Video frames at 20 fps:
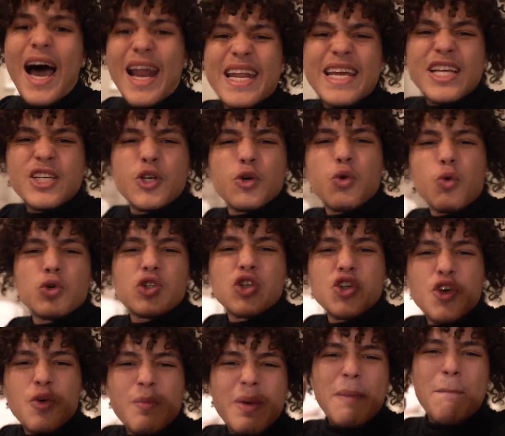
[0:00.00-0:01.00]
I need you all to
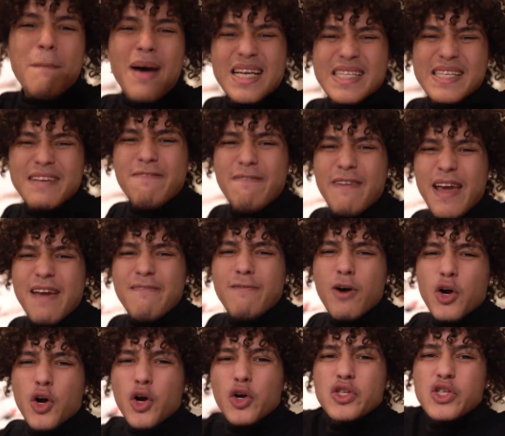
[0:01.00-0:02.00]
do me a massive favour
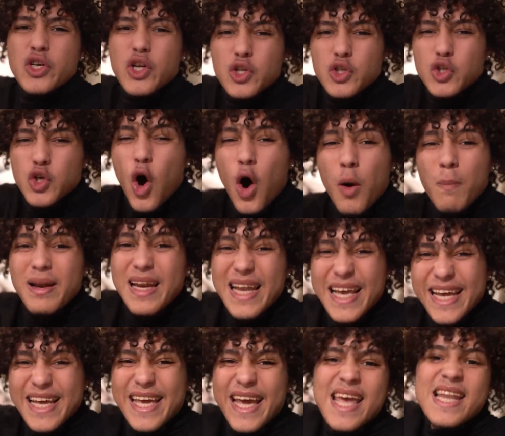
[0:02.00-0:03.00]
and go to the top
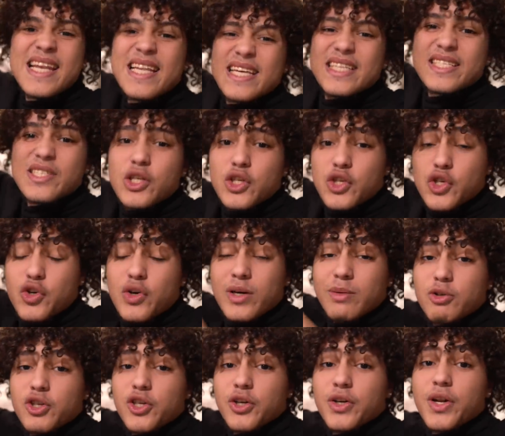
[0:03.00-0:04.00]
link in this
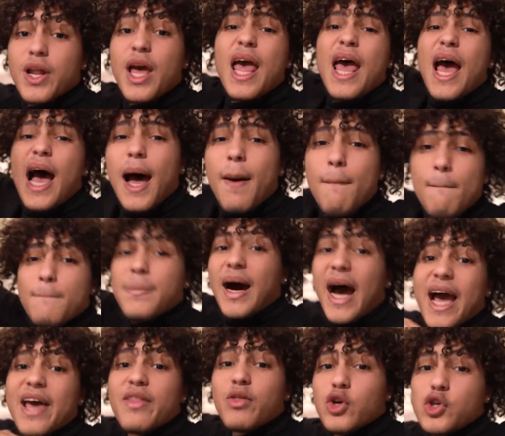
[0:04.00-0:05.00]
description and
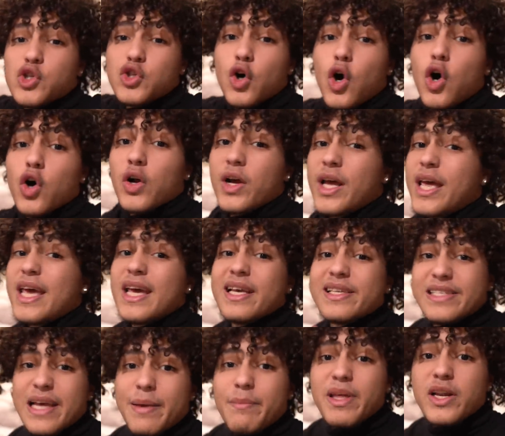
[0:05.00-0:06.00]
buy the song.
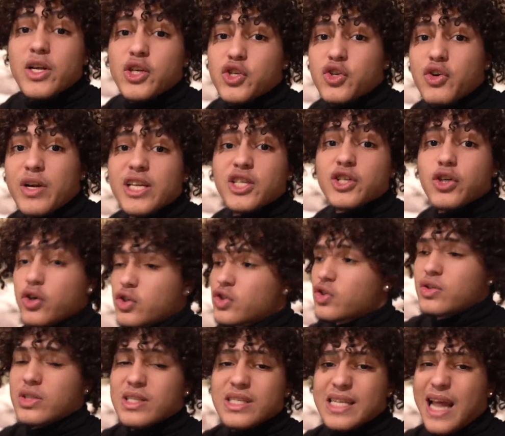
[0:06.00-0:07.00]
Send me the screenshots
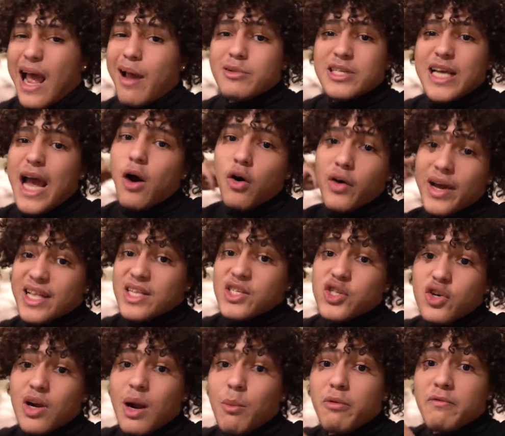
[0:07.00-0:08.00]
on Snapchat or
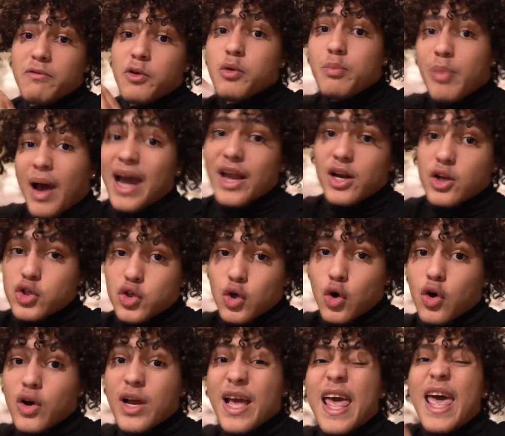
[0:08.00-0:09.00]
Instagram of you buying the
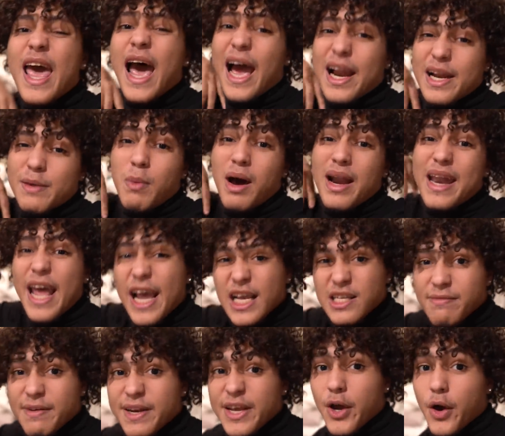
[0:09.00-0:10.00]
song, and in my
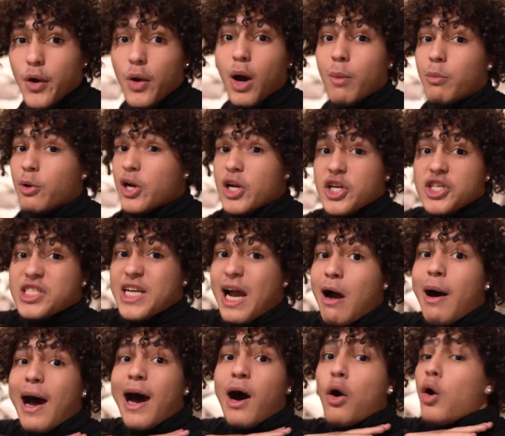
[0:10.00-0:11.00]
next video I'm going to
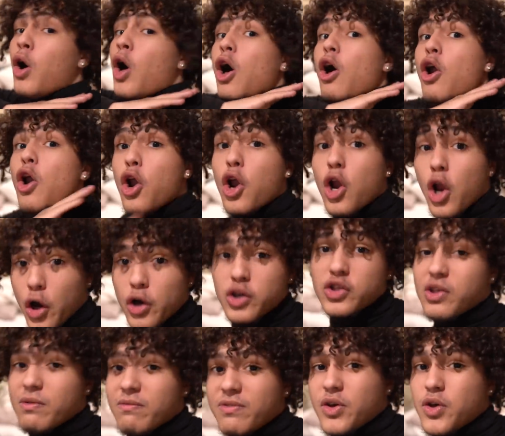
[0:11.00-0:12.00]
shout out
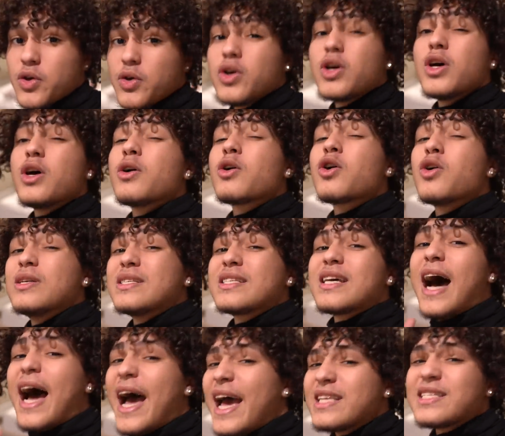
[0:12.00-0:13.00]
loads of you. Because
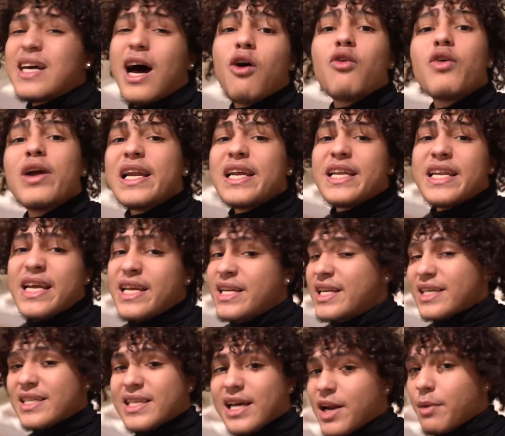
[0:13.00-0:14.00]
guys, I really need
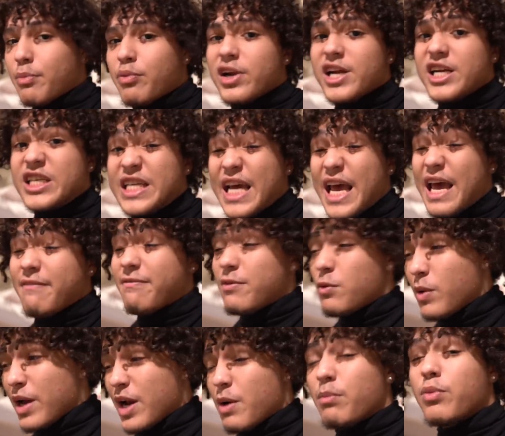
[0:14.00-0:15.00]
this. I'd appreciate it if you
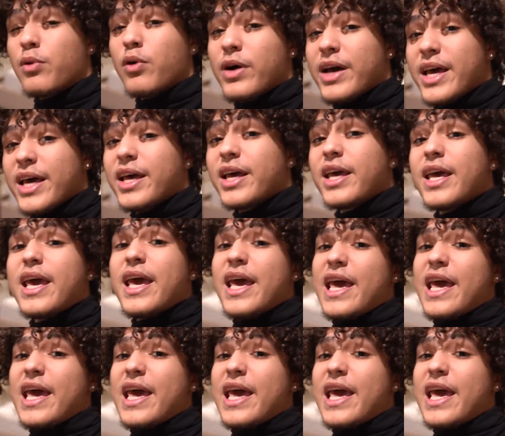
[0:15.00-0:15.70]
went and bought it.